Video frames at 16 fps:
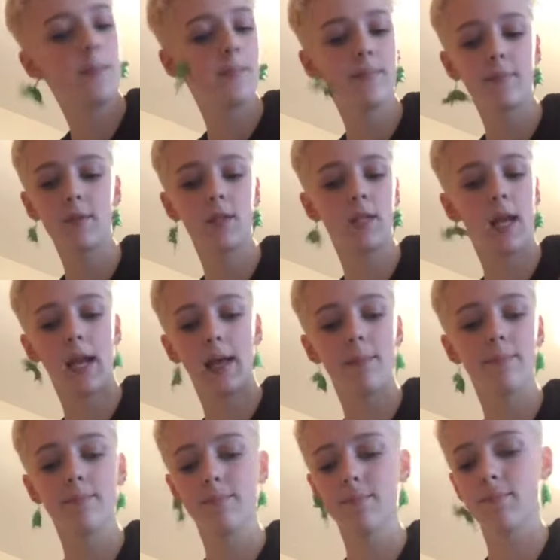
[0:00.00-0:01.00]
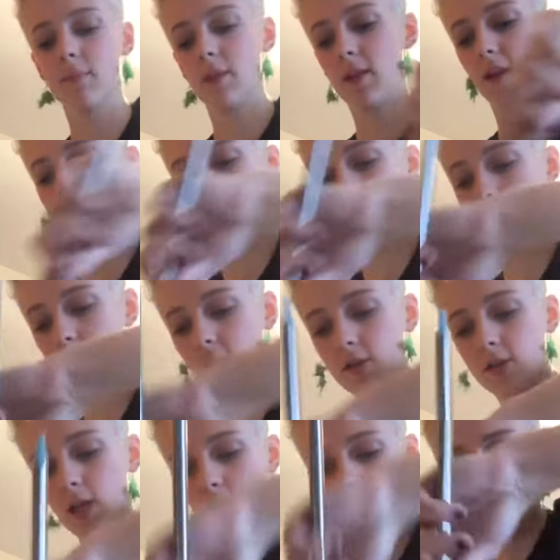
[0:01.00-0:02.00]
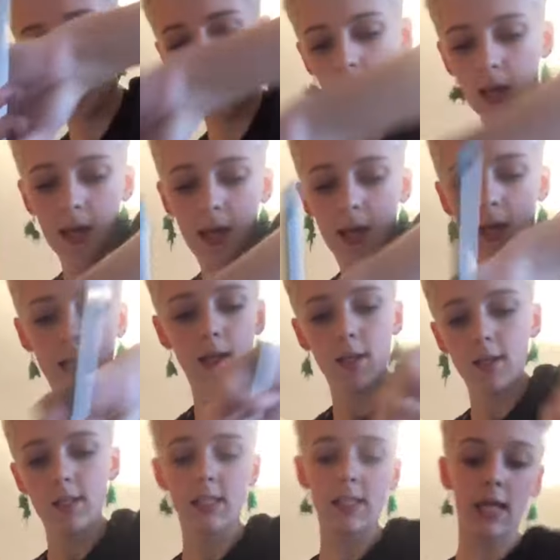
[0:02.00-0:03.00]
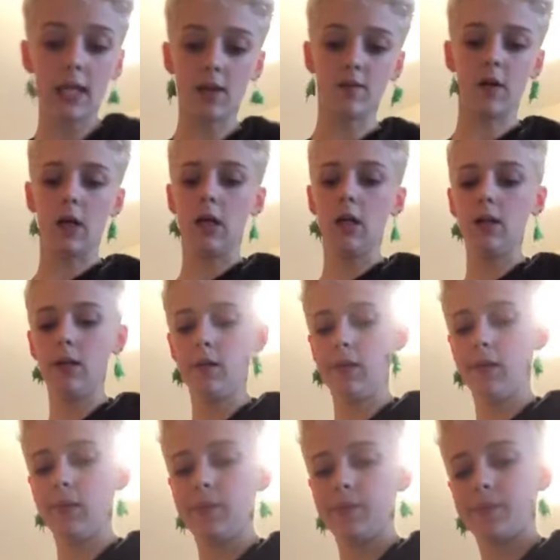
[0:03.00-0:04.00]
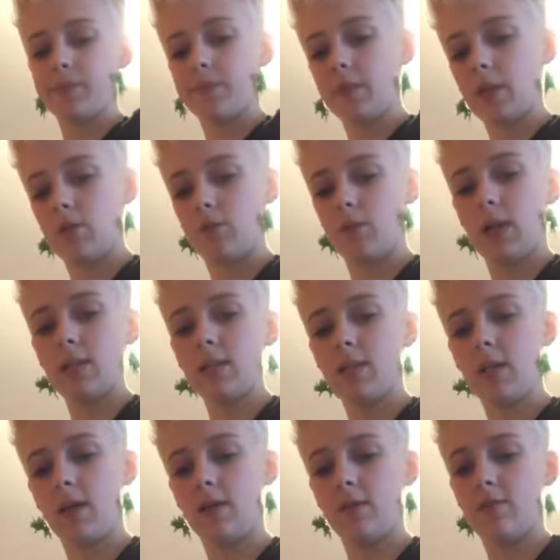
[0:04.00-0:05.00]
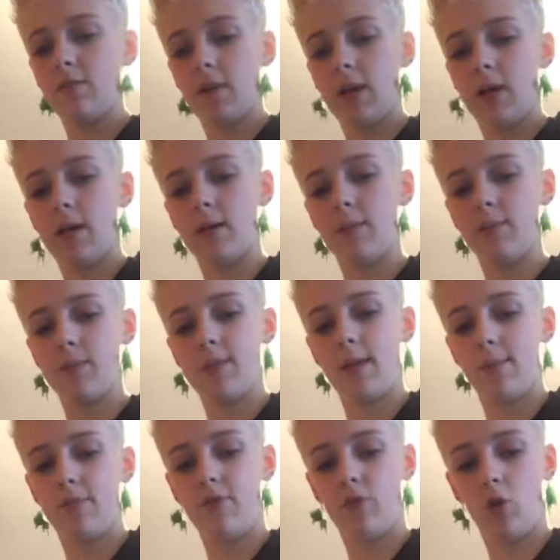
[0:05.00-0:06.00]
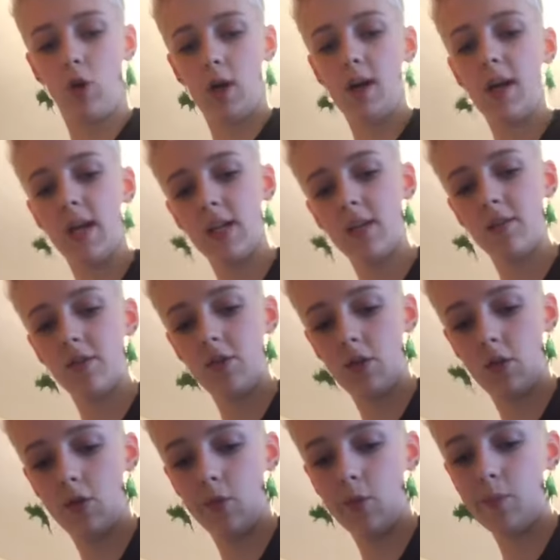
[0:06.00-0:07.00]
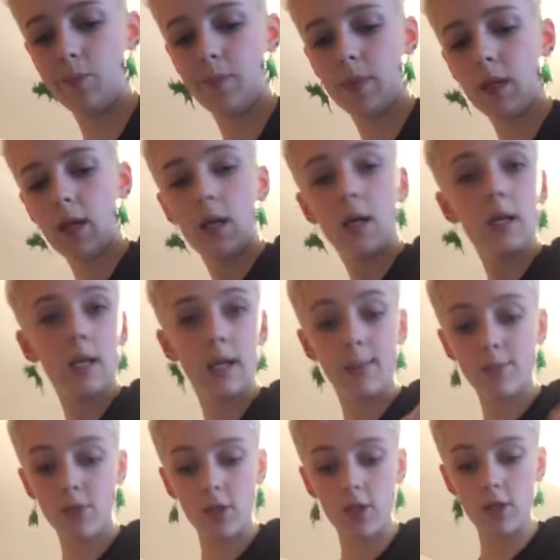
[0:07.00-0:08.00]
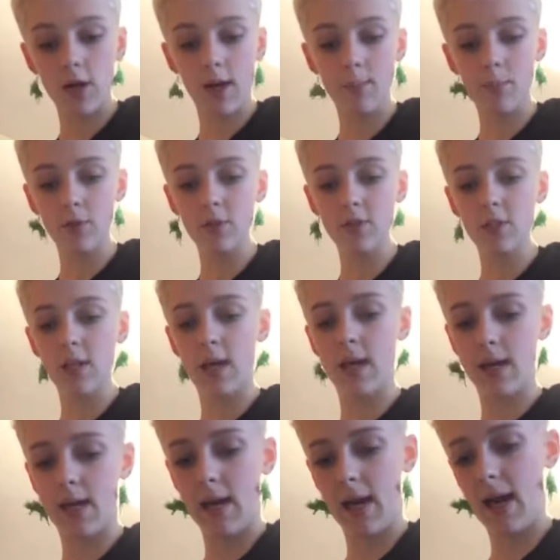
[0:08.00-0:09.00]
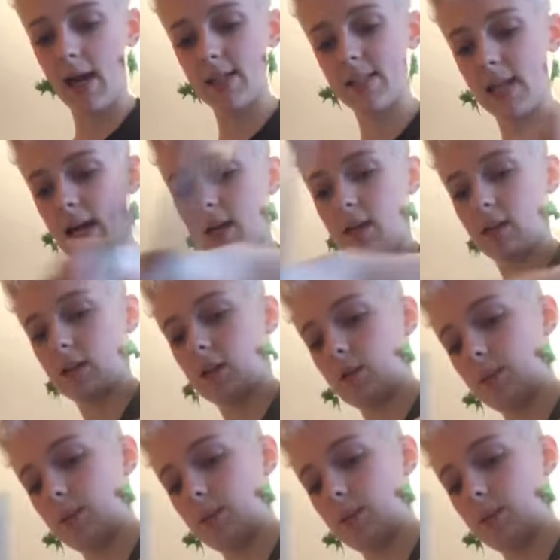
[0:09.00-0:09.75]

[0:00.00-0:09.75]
Get it. Love the Killers. Second of all, rest of step 4 is to keep stirring your apples. I had to add a little bit